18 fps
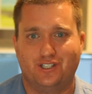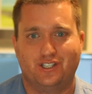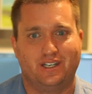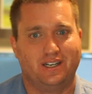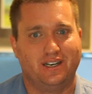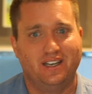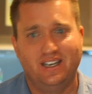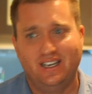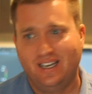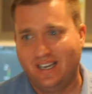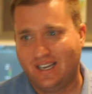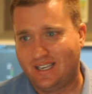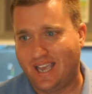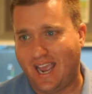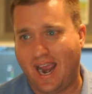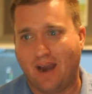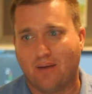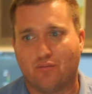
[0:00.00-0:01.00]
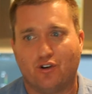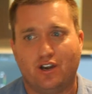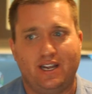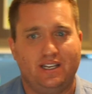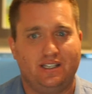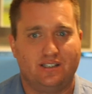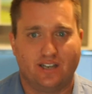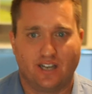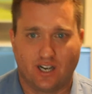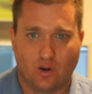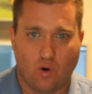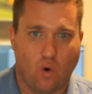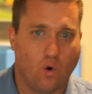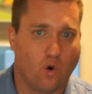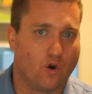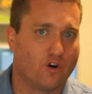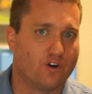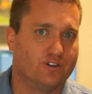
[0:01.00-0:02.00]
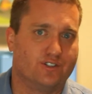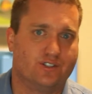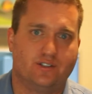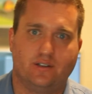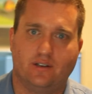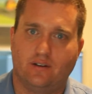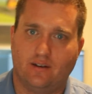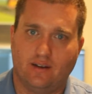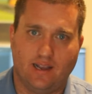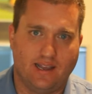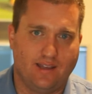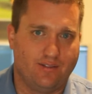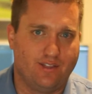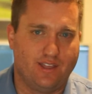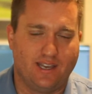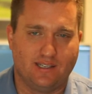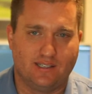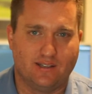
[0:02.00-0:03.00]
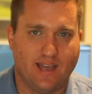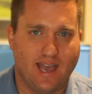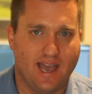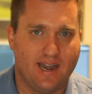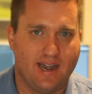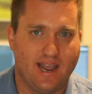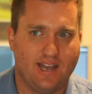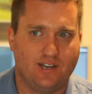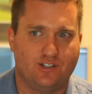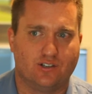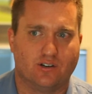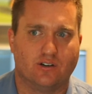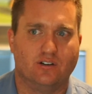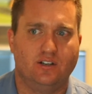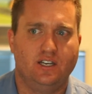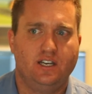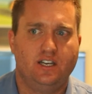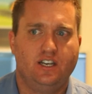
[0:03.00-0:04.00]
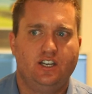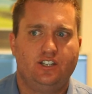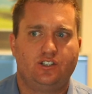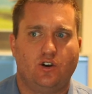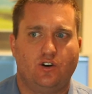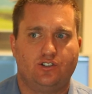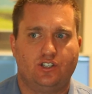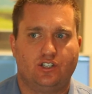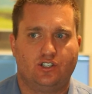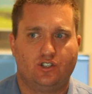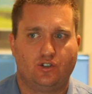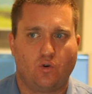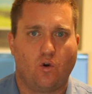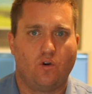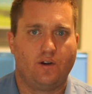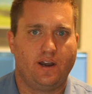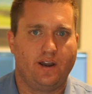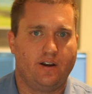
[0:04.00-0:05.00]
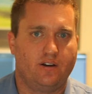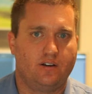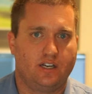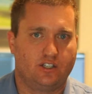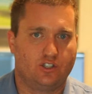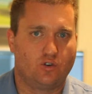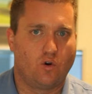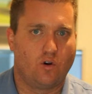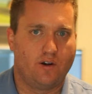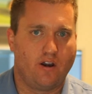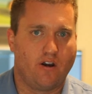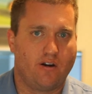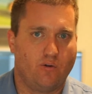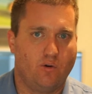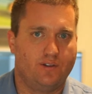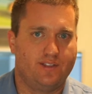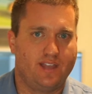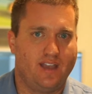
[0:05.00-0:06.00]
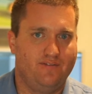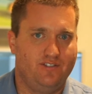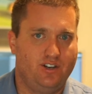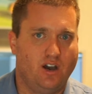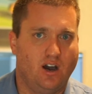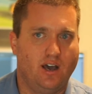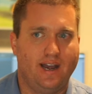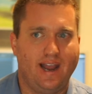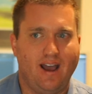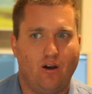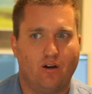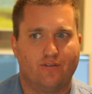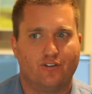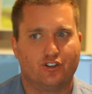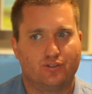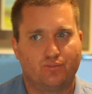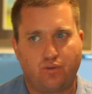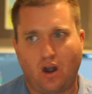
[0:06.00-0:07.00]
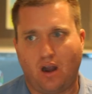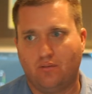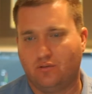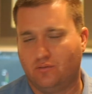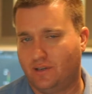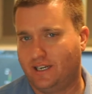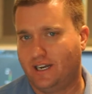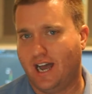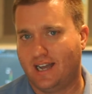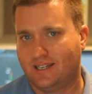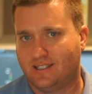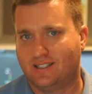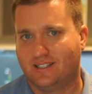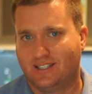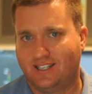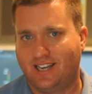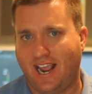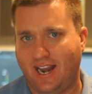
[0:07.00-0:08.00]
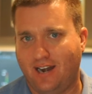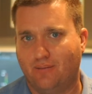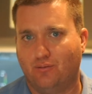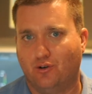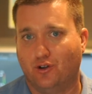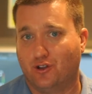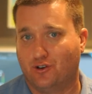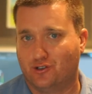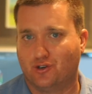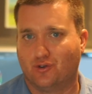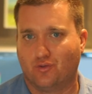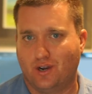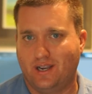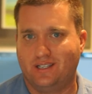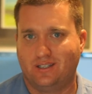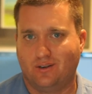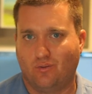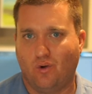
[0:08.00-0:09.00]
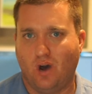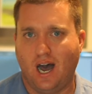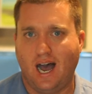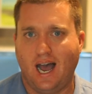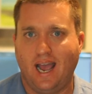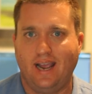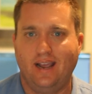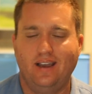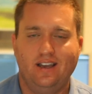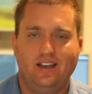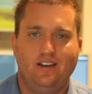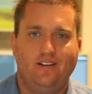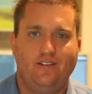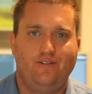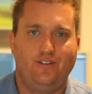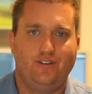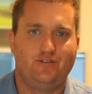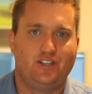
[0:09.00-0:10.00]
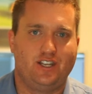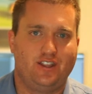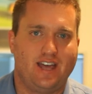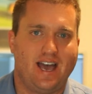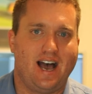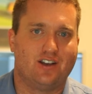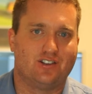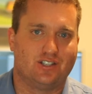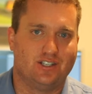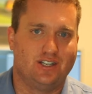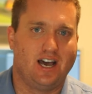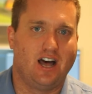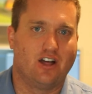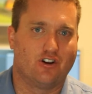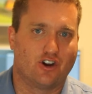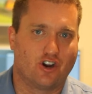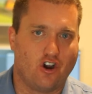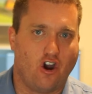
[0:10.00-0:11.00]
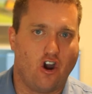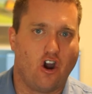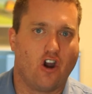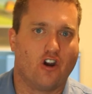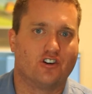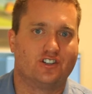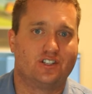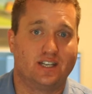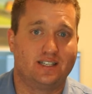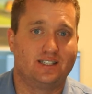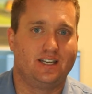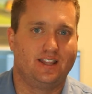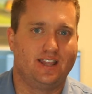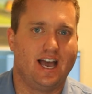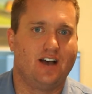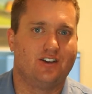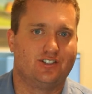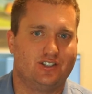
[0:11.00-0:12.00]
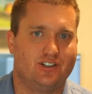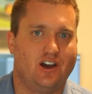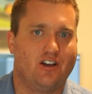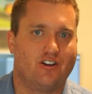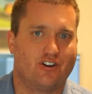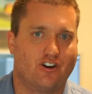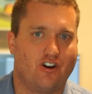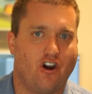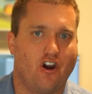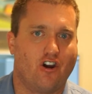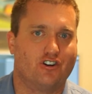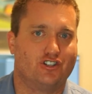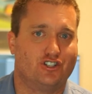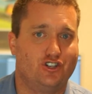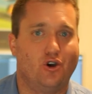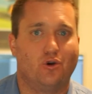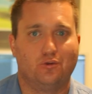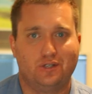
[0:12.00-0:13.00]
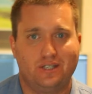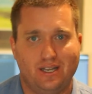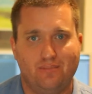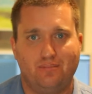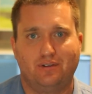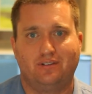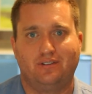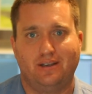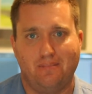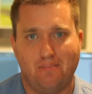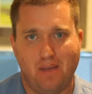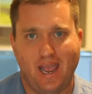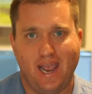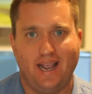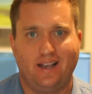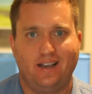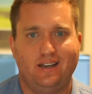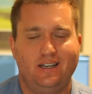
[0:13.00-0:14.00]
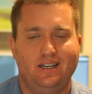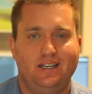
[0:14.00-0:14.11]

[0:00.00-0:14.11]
and Camrys and Accords and things of that nature. So it's extraordinary what they've done. However, it's probably not sustainable. There's a reason why $50,000 cars, $60,000 cars don't typically make